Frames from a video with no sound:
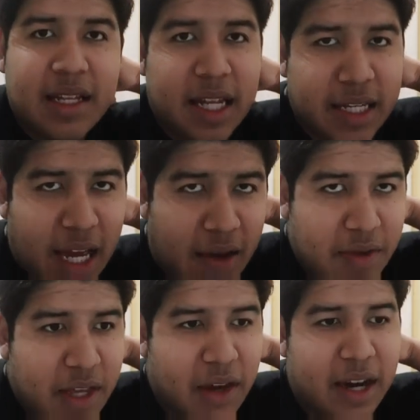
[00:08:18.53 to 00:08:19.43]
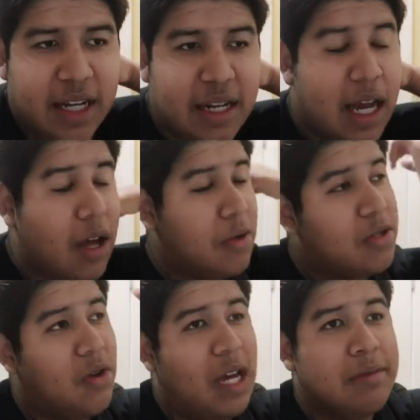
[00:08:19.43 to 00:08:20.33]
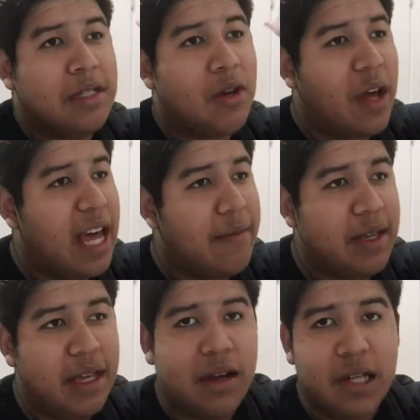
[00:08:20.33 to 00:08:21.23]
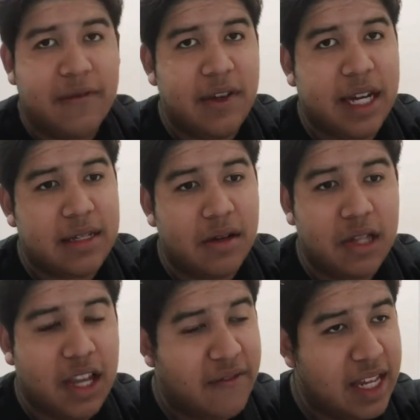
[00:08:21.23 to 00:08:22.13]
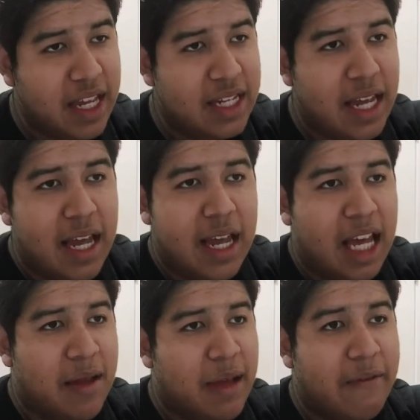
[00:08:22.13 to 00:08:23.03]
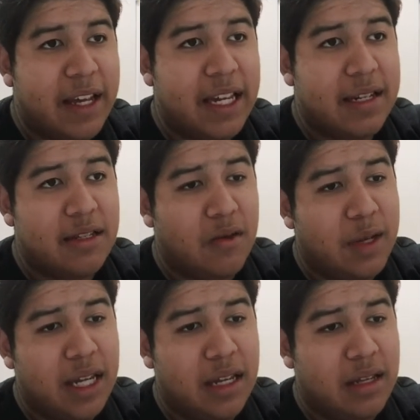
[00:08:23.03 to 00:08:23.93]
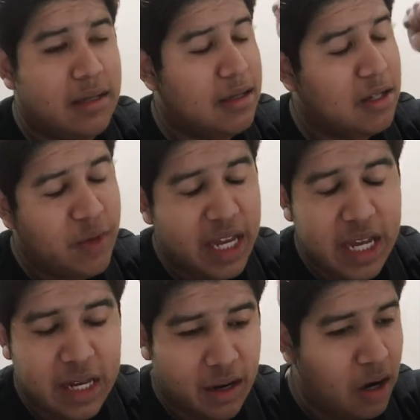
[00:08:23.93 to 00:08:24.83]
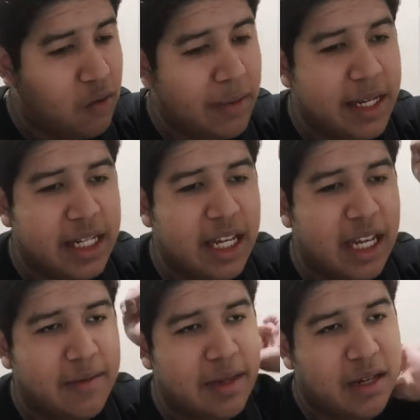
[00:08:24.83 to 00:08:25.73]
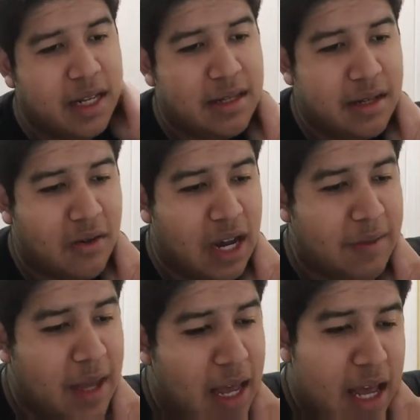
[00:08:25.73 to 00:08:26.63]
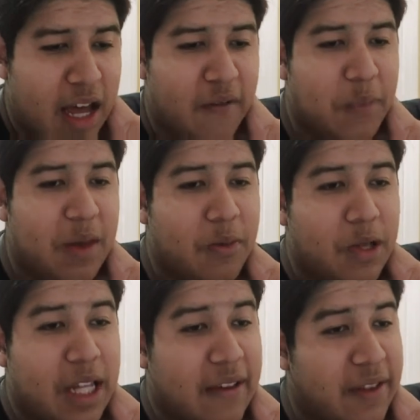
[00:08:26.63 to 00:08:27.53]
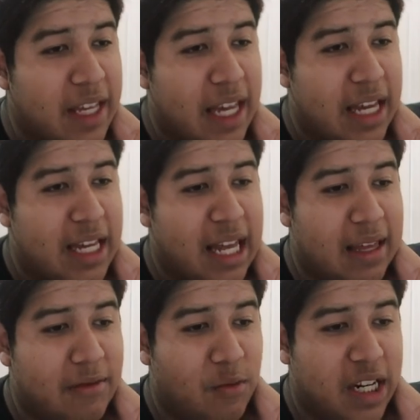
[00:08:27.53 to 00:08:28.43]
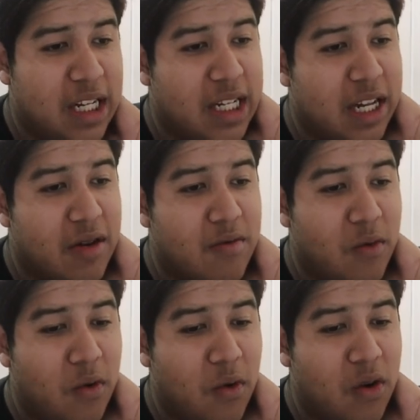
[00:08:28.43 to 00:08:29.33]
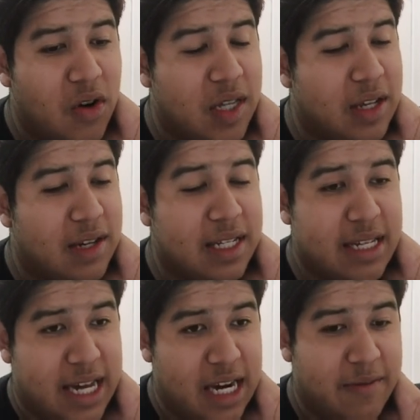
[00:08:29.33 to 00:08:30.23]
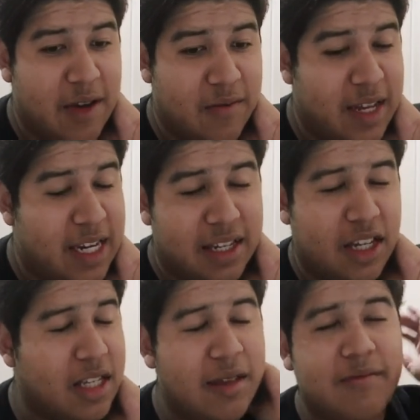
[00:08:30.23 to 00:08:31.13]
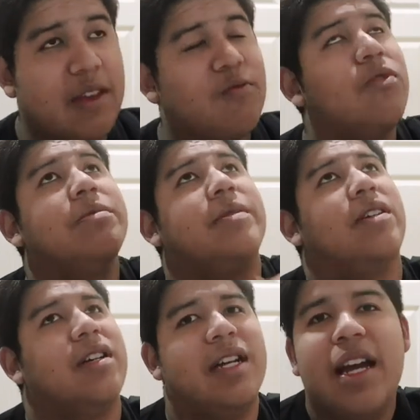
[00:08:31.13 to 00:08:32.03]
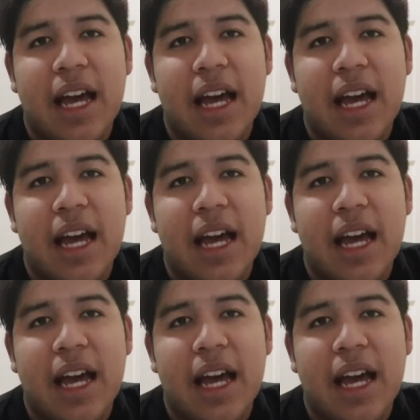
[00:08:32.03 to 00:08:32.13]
that it's out there. And also, I'm so happy that all of you guys are loving it. I've been getting so many sweet and heartwarming DMs on Instagram of people loving it and wanting to hear more, and they're excited about me, and it warms my heart.